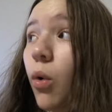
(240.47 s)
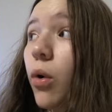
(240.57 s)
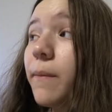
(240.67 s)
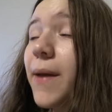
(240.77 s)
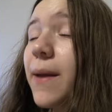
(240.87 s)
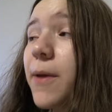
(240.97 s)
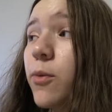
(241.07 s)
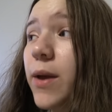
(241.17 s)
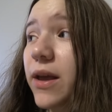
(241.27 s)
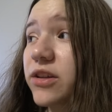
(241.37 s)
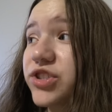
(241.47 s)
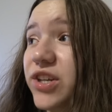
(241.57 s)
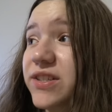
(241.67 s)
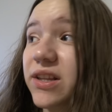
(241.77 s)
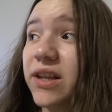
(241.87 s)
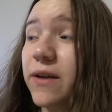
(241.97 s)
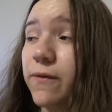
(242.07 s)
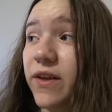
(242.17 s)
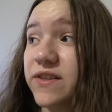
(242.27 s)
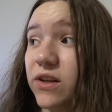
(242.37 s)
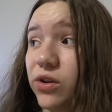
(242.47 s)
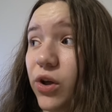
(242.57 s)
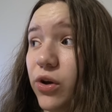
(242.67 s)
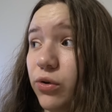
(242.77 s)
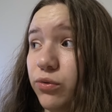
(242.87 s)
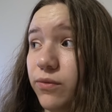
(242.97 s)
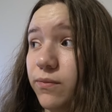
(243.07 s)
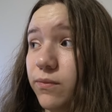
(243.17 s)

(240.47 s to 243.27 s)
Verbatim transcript: Or maybe we could just leave this alone.